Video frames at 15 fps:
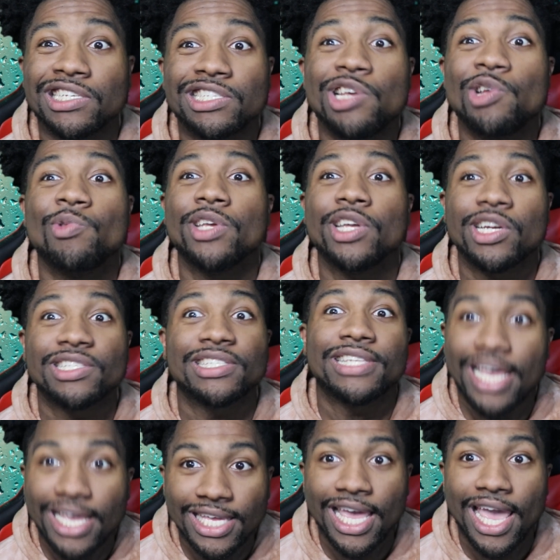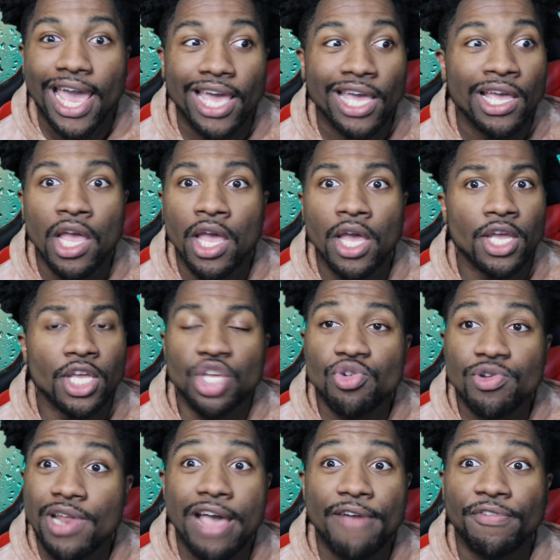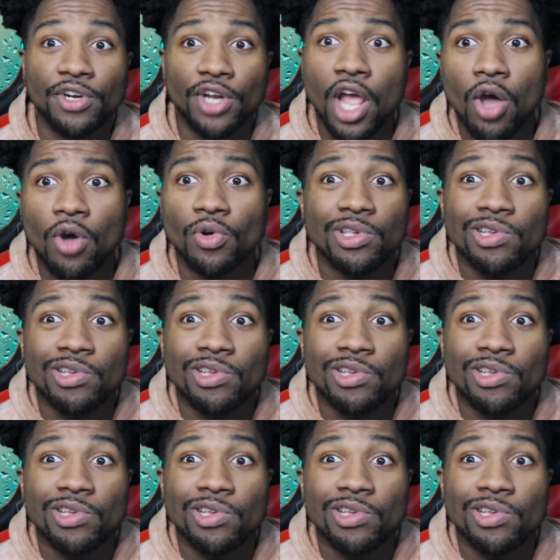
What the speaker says: 2 years, decade. You never know.